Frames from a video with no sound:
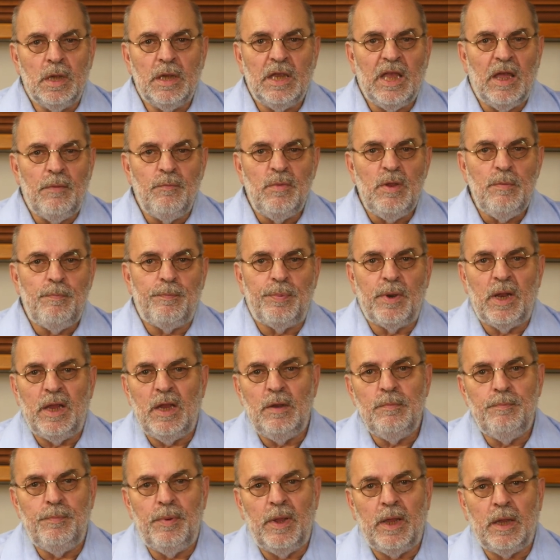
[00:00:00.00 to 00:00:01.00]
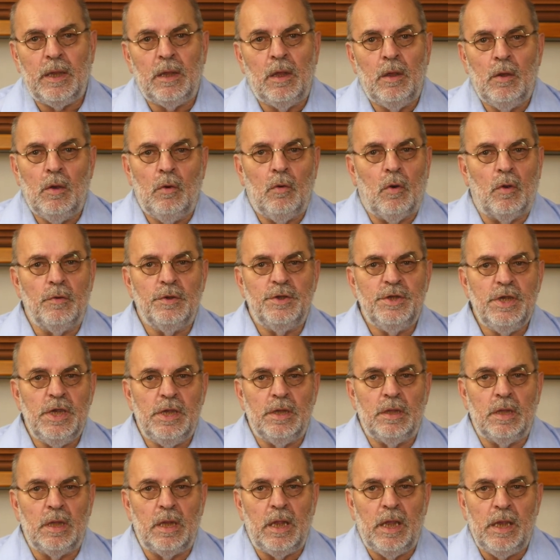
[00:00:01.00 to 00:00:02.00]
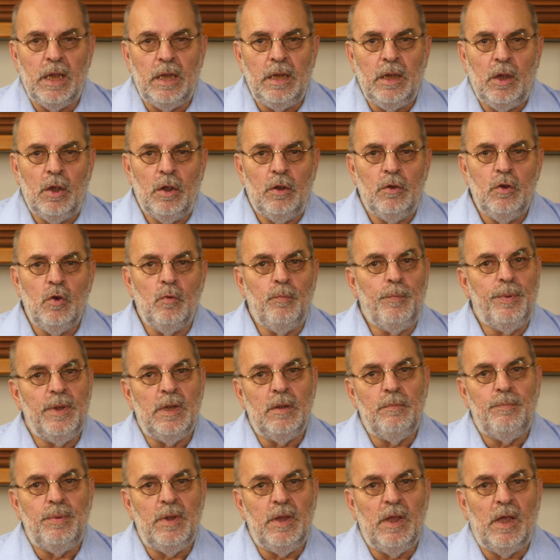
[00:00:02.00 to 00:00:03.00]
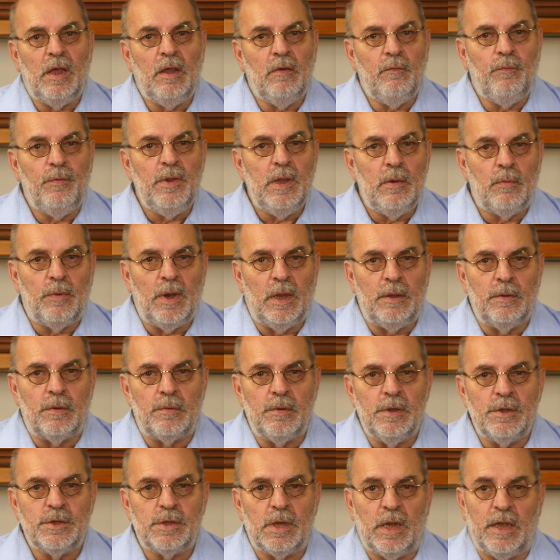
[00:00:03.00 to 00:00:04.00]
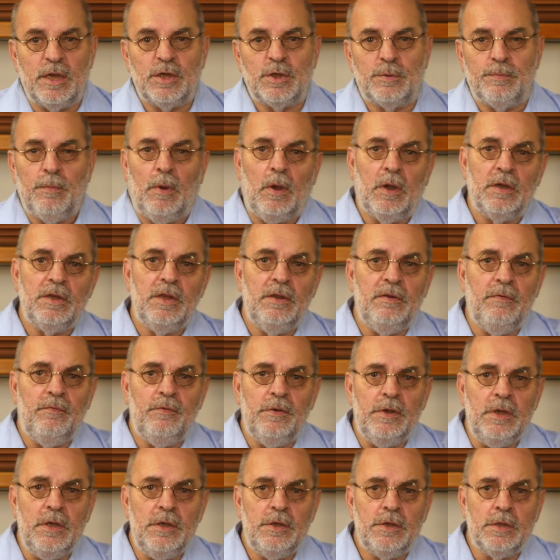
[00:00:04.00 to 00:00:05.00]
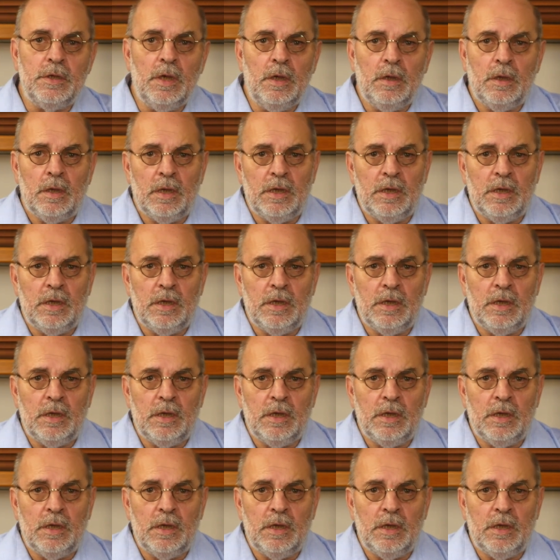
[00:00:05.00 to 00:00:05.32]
can be played back on DLNA UPnP AV renderers like smart TVs,